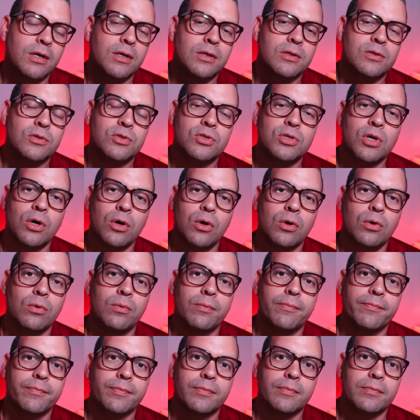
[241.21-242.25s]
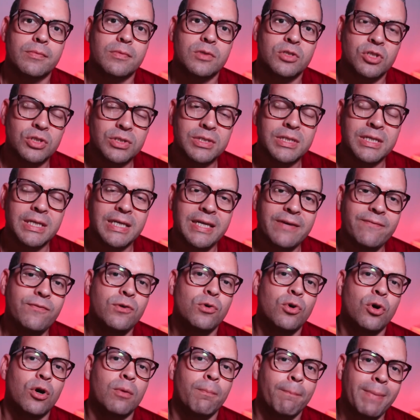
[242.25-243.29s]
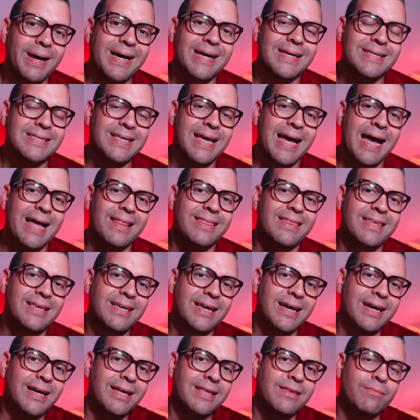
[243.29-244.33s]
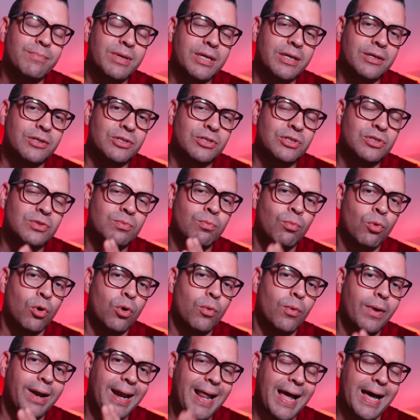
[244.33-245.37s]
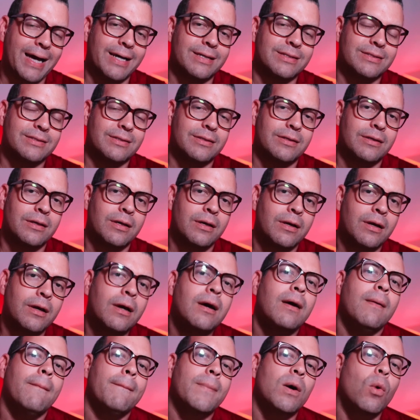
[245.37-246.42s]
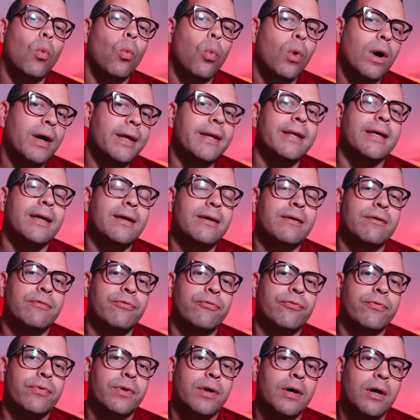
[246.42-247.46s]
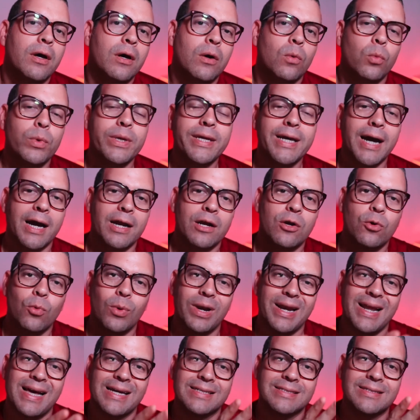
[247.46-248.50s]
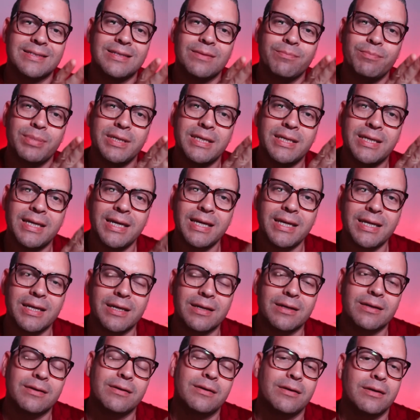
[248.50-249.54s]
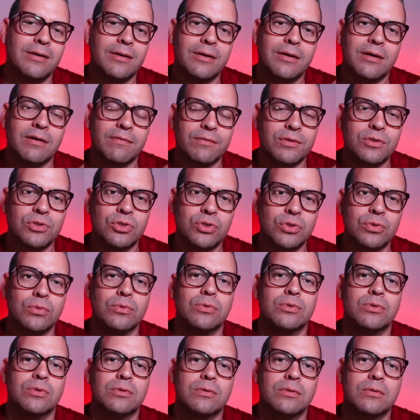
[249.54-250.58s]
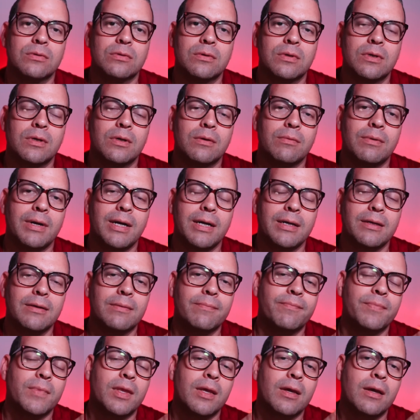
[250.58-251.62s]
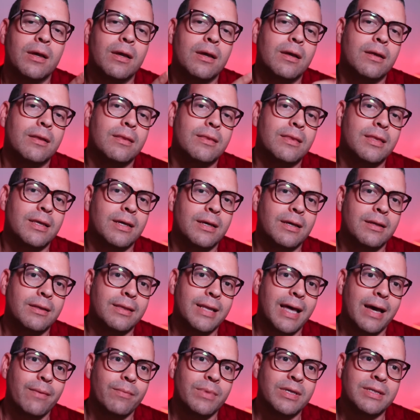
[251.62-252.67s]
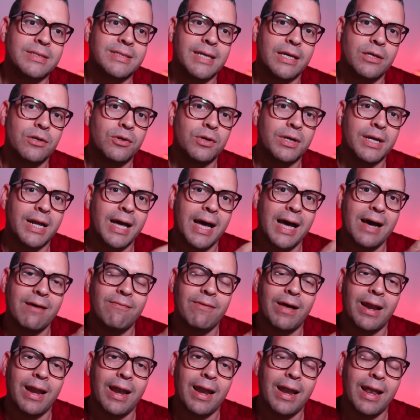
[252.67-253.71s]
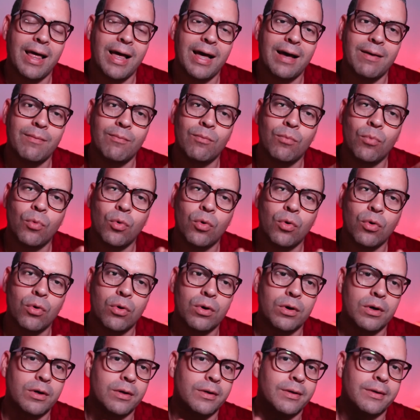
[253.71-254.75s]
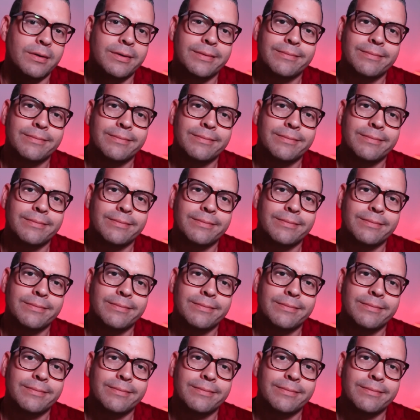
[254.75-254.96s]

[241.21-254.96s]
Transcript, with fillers: So she's gonna give you her best at the end because she's more relaxed. But what if we got her relaxed at the beginning of the shoot, right? then that means that you're going to have a lot more